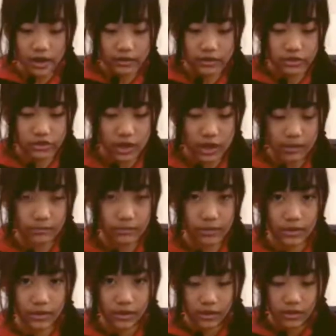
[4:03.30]
in the shape
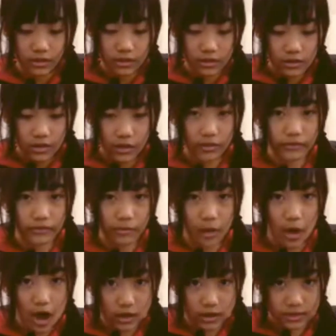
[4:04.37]
of the
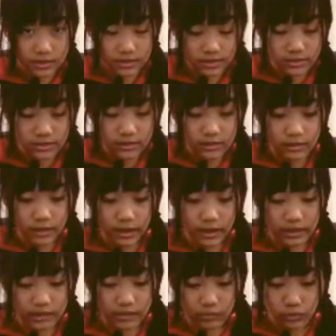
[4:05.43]
box,
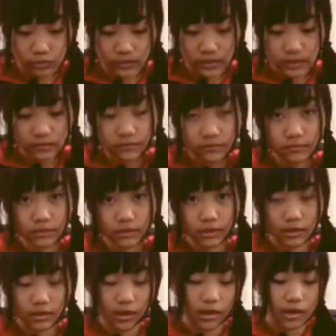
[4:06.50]
like in the movie,
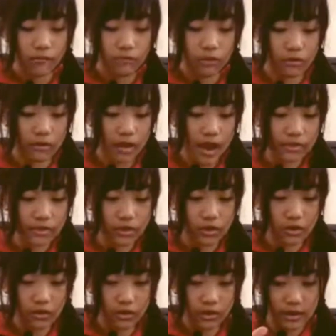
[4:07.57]
but rather